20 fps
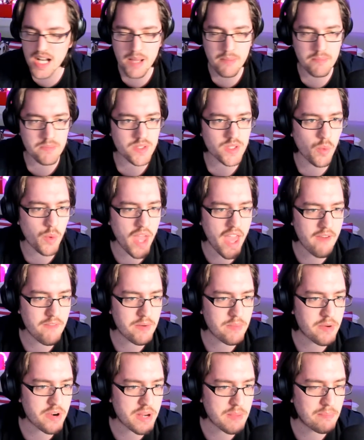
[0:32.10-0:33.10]
So we have a
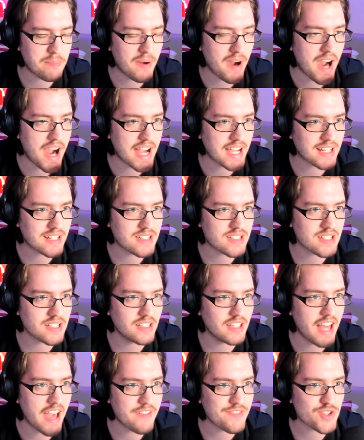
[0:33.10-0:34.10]
very packed
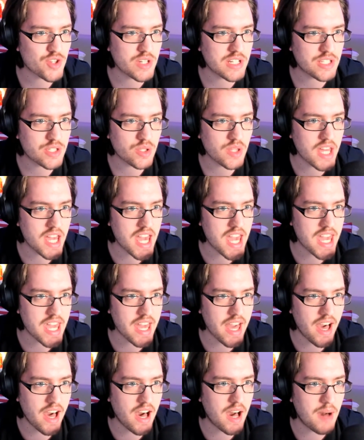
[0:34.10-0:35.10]
live stream today.
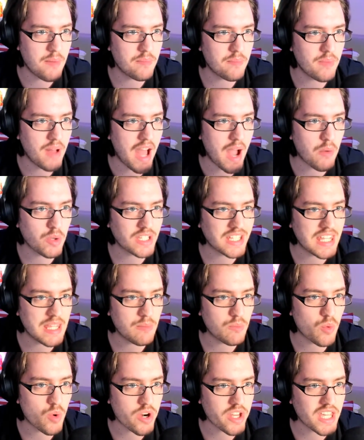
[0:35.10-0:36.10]
I will keep
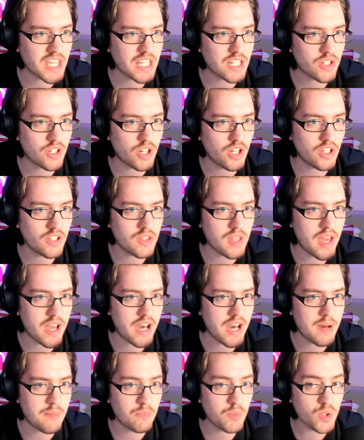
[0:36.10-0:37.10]
working on
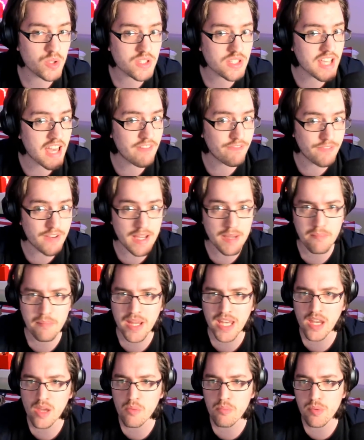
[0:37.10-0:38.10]
moodsfm, my
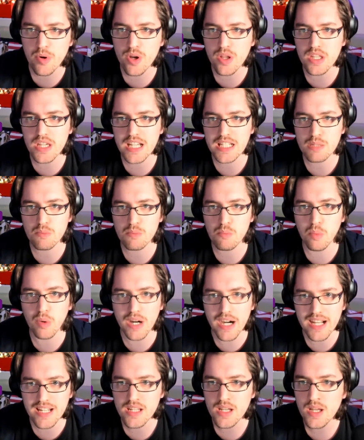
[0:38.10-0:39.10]
new project,
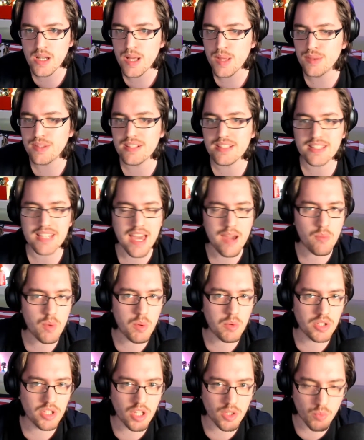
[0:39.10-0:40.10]
but this time we
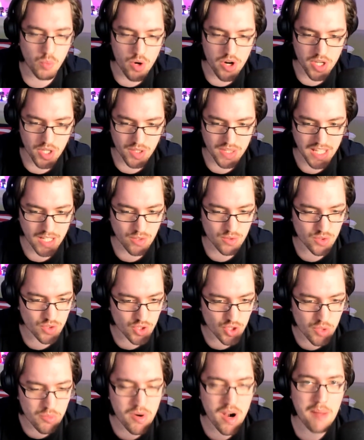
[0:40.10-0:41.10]
will not work on the
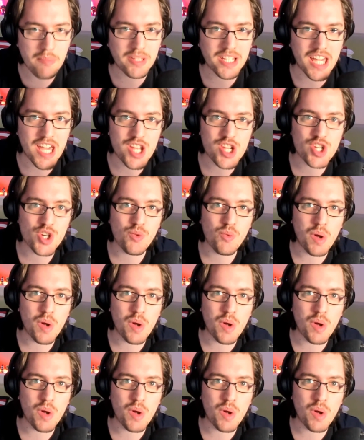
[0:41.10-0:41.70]
consumer application.